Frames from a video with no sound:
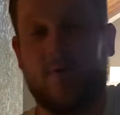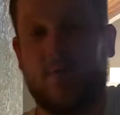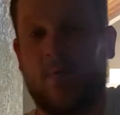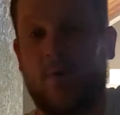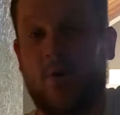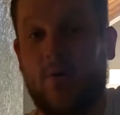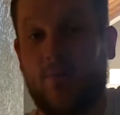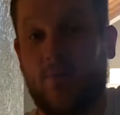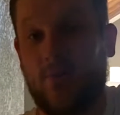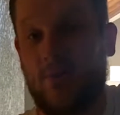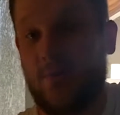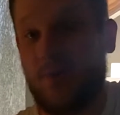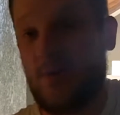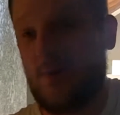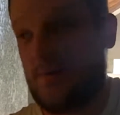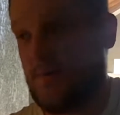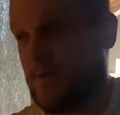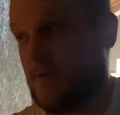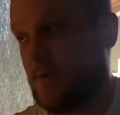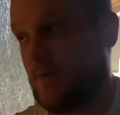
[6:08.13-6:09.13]
small room when it
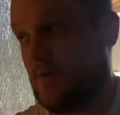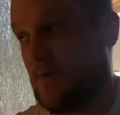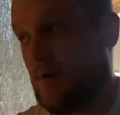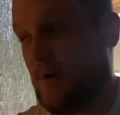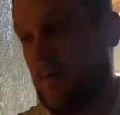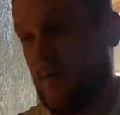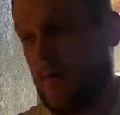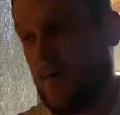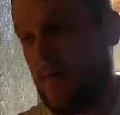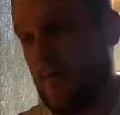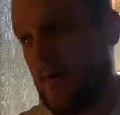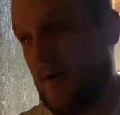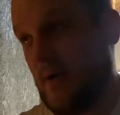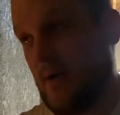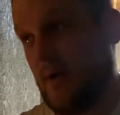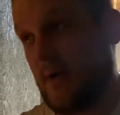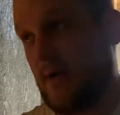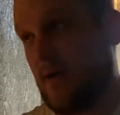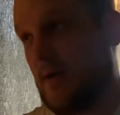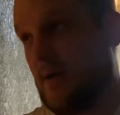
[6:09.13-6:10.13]
was just drywall. Man,
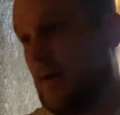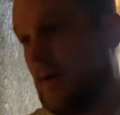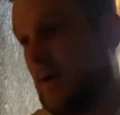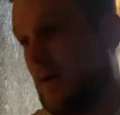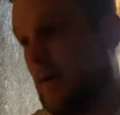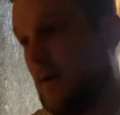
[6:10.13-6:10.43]
it did.